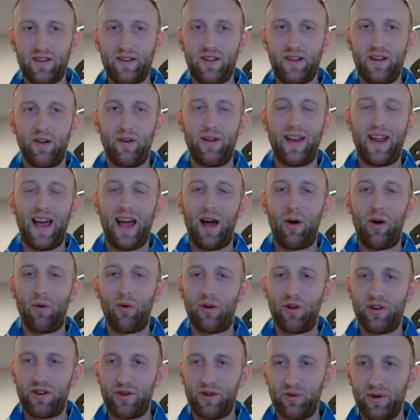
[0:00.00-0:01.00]
an
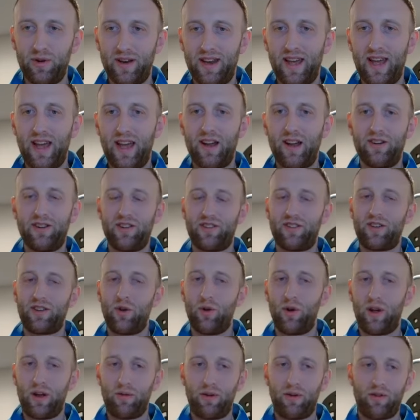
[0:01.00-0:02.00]
hour or 2 a day, or just
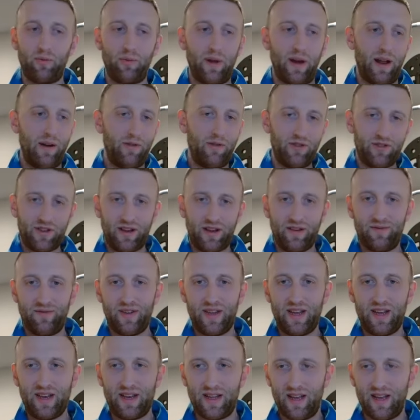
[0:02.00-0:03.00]
going with whatever's
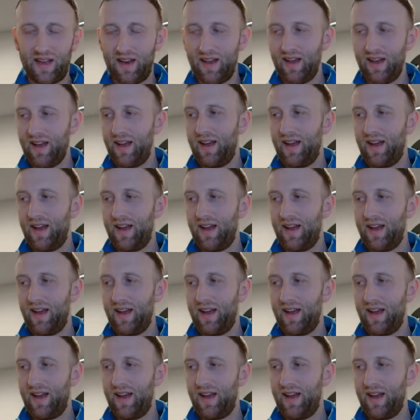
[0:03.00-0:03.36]
convenient.